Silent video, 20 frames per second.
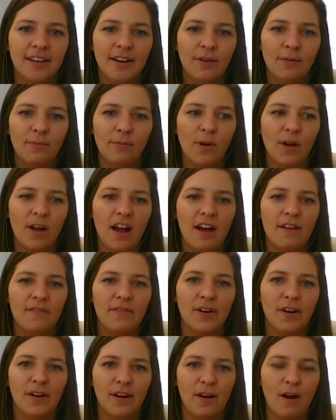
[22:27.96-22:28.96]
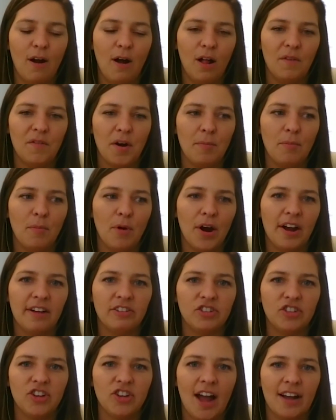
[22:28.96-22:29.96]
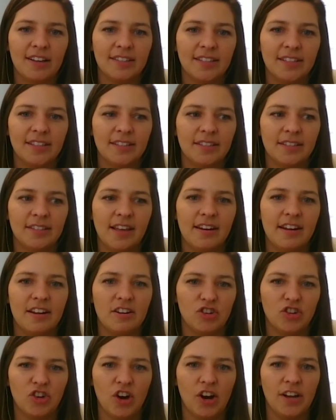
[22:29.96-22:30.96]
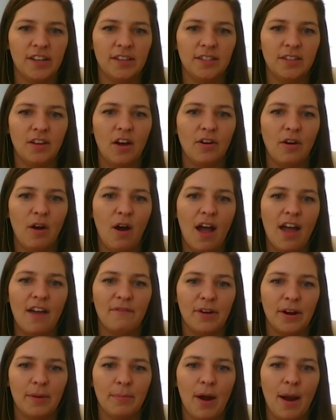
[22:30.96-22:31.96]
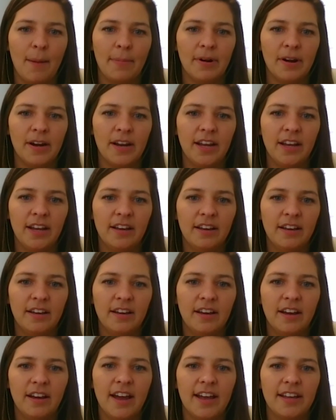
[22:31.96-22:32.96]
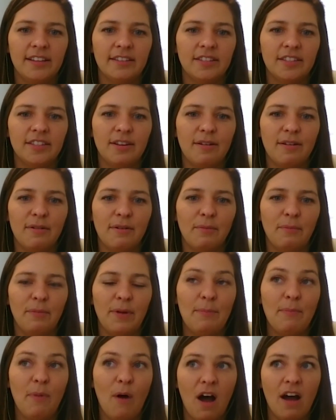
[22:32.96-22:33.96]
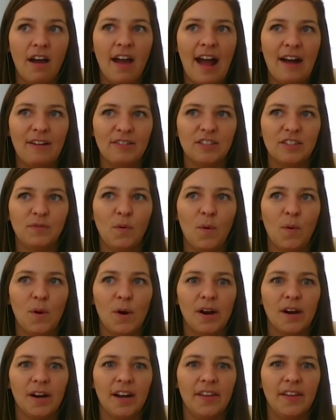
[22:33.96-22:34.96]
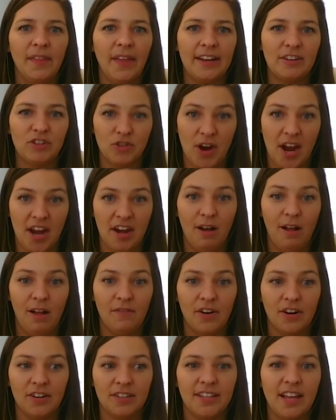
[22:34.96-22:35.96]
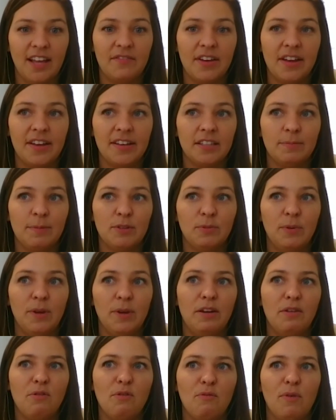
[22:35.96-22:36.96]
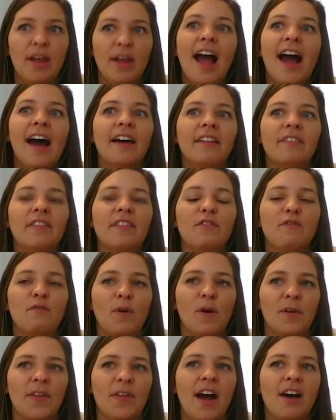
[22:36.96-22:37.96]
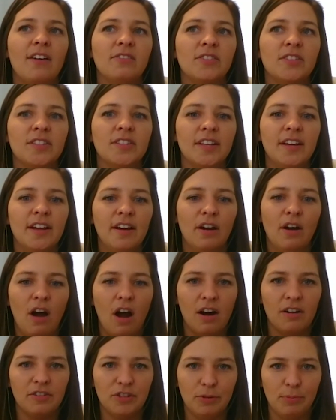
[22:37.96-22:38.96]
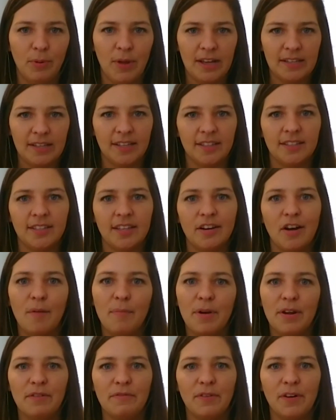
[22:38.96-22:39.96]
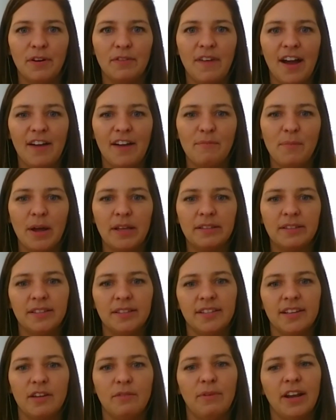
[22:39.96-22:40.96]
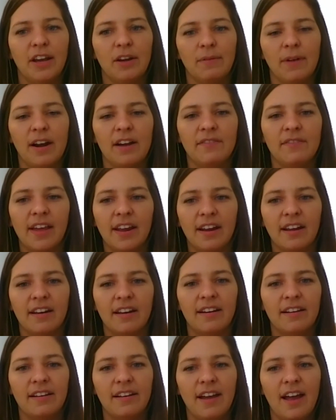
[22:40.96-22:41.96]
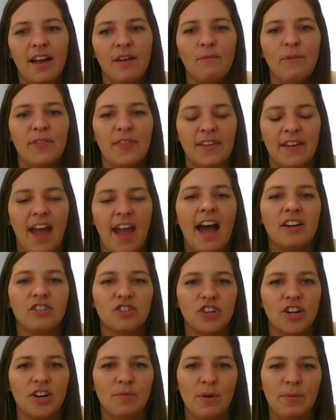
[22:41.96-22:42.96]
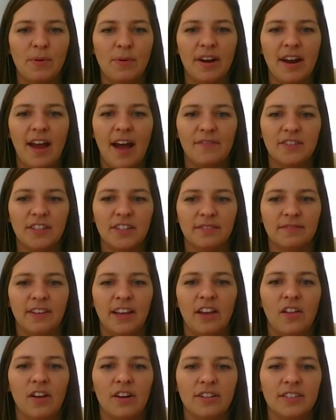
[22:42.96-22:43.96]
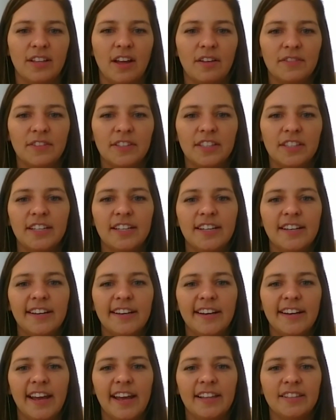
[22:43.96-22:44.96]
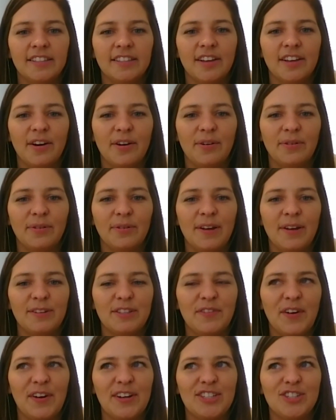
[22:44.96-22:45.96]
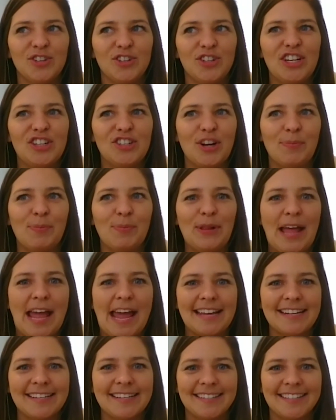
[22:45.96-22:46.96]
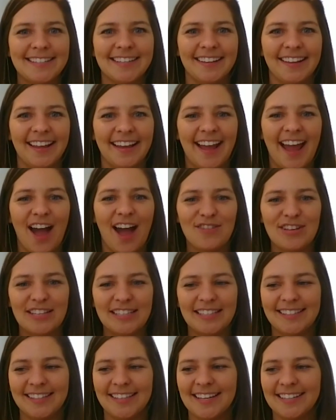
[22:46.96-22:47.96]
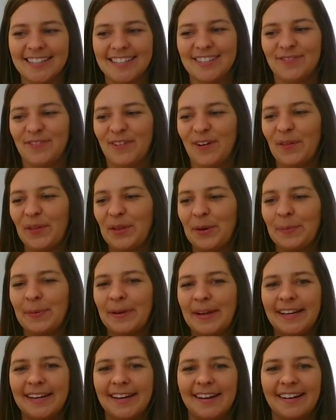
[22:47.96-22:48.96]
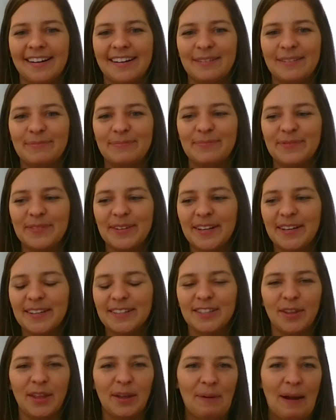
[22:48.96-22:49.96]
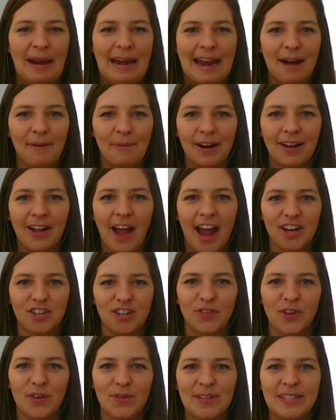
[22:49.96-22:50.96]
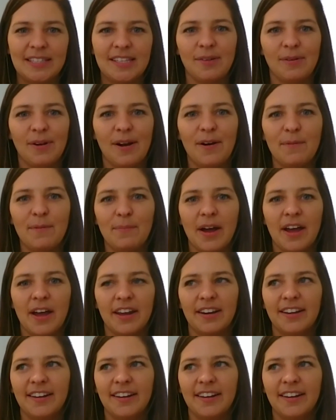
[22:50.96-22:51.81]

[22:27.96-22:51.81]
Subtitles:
will cover all of our mortgage, taxes, and insurance on every property. And so we bought house 4 and like drained all of our savings because we knew if we had the fourth house, our duplex could sit open for 5 months and we could renovate it with cash and we wouldn't have to kill ourselves. And so it was a very strategic plan to like have it sit for a little bit. So like right now, our cash flow is 0, but